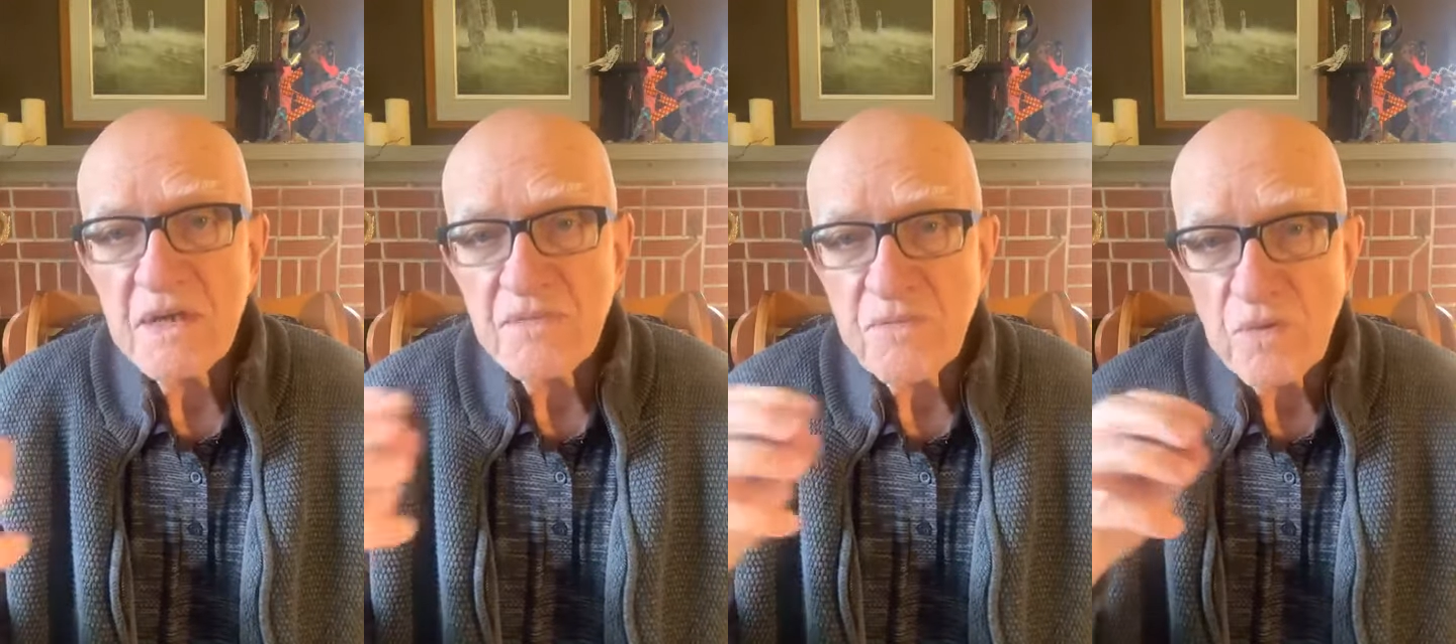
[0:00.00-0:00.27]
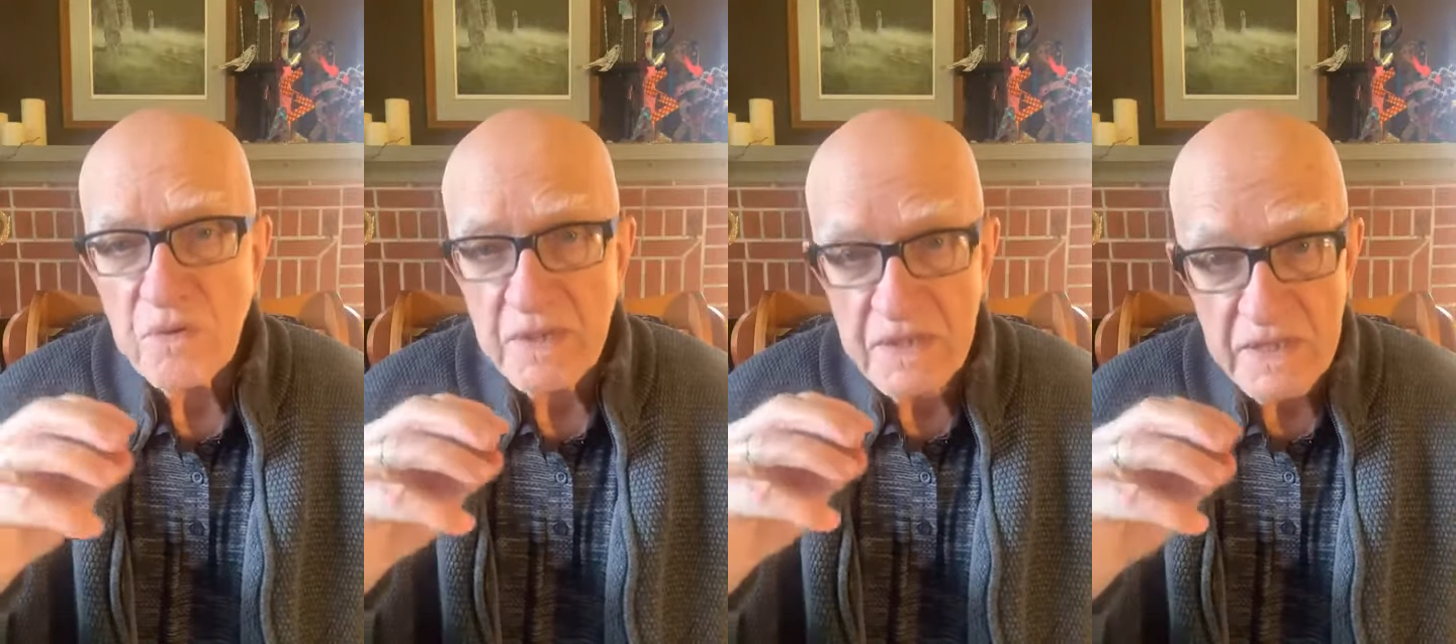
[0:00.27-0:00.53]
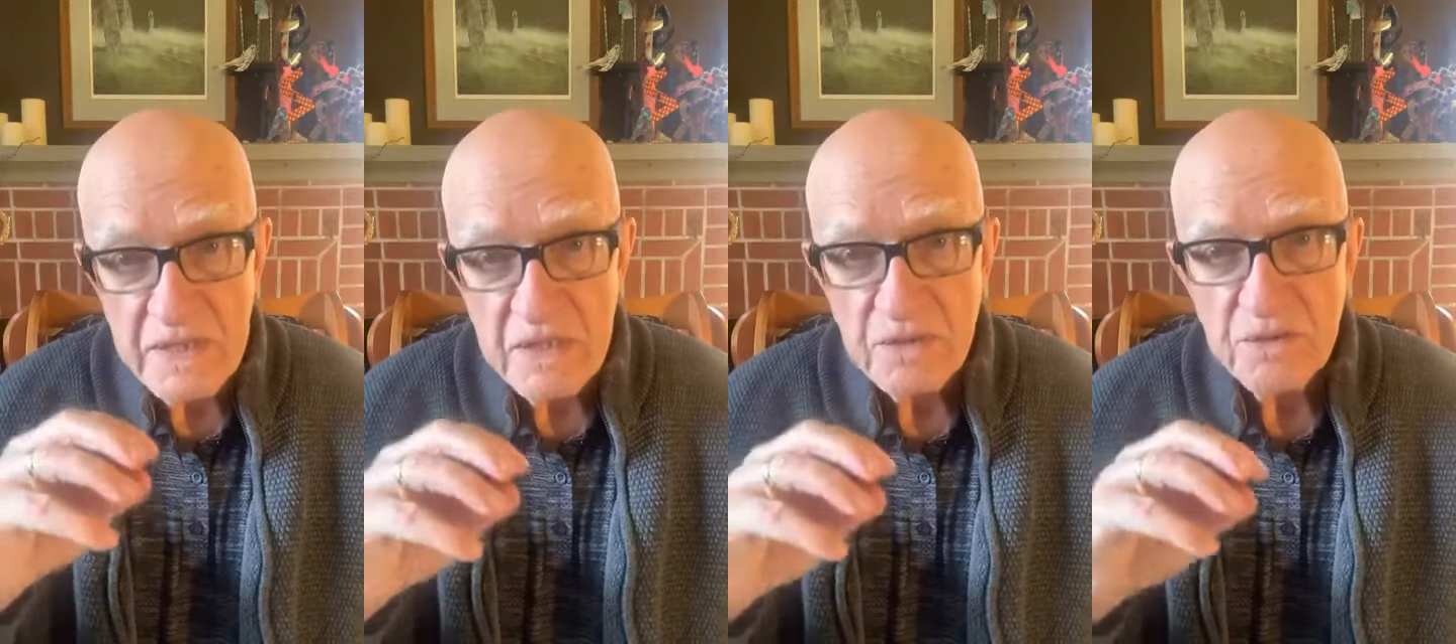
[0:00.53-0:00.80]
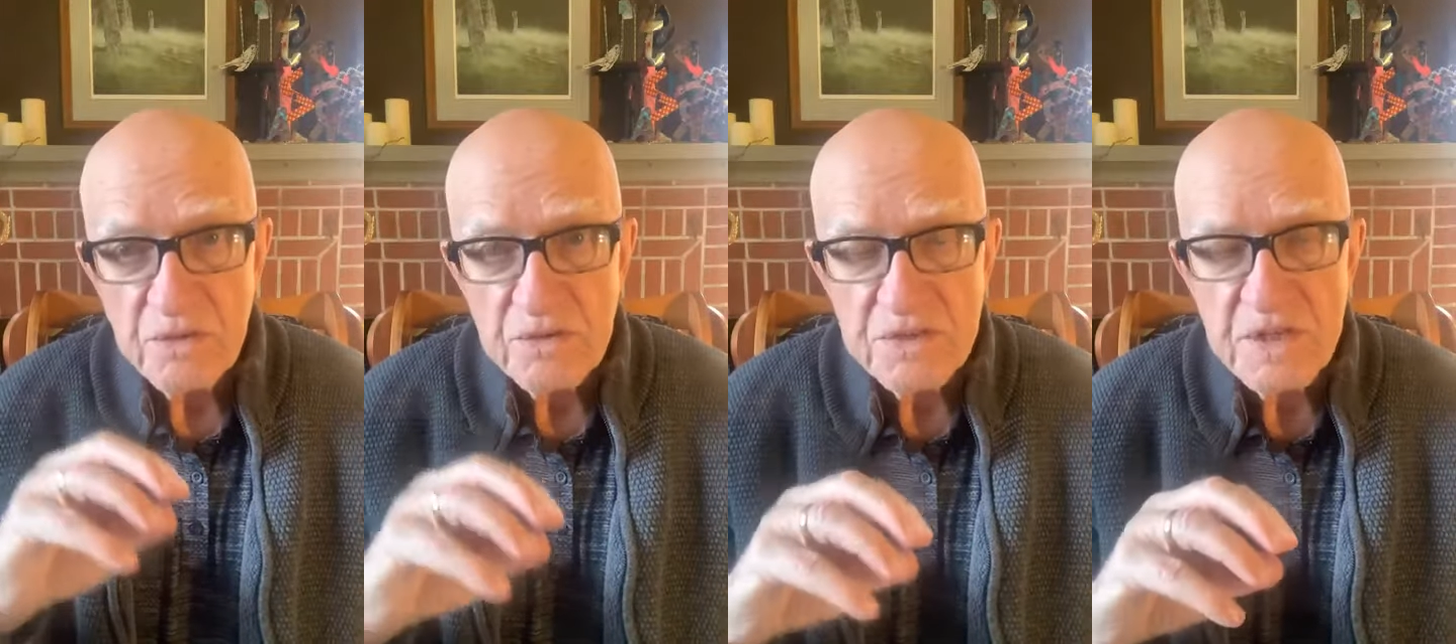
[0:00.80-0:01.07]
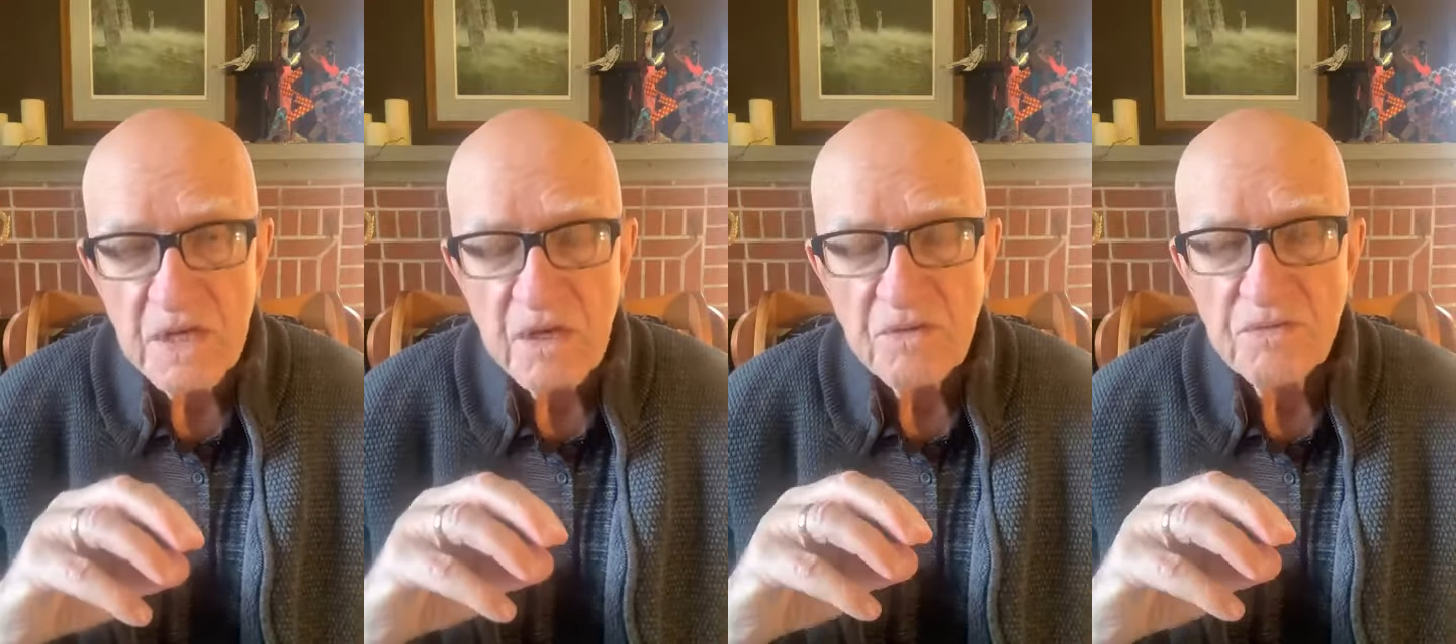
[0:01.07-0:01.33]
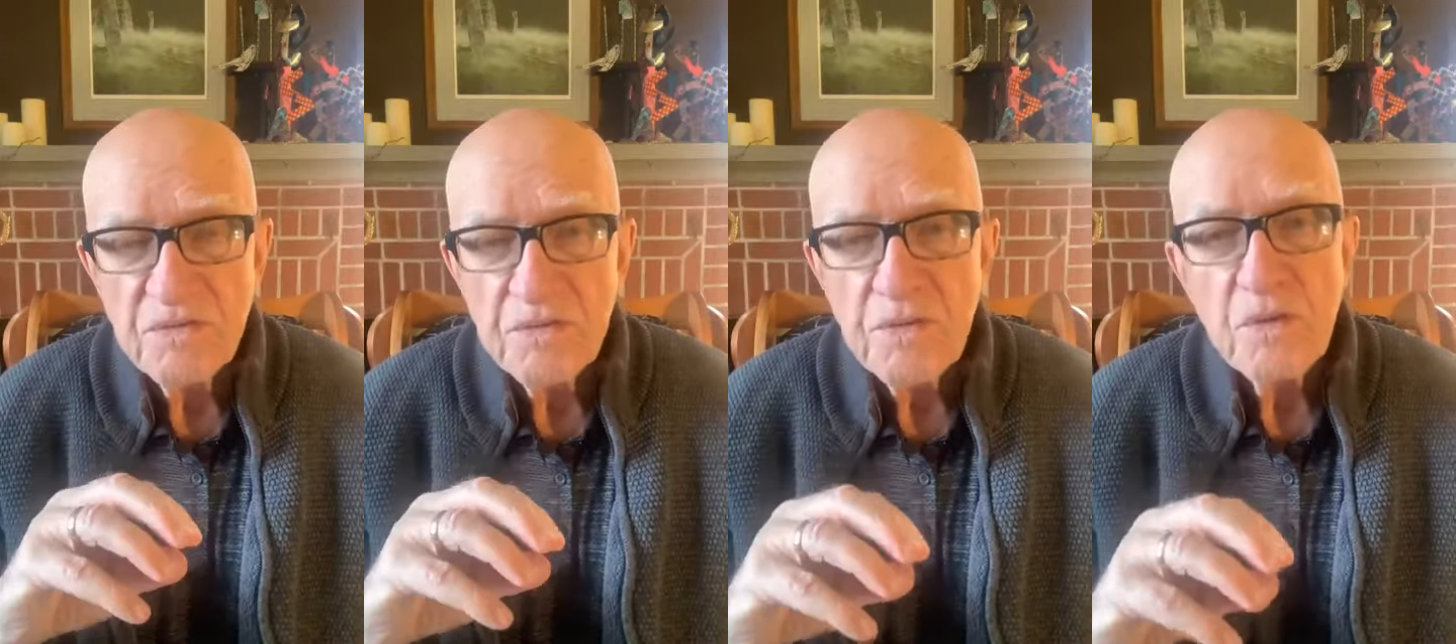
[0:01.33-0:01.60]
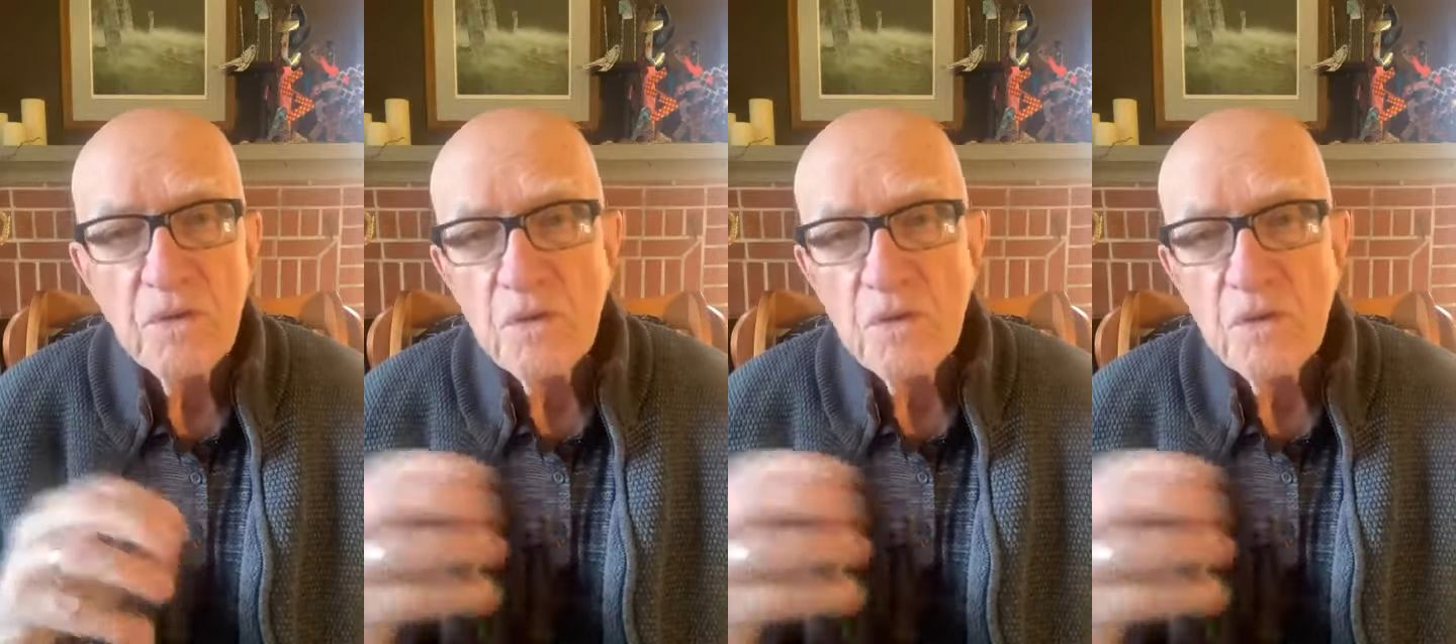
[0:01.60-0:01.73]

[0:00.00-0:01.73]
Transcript: therefore heal yourself,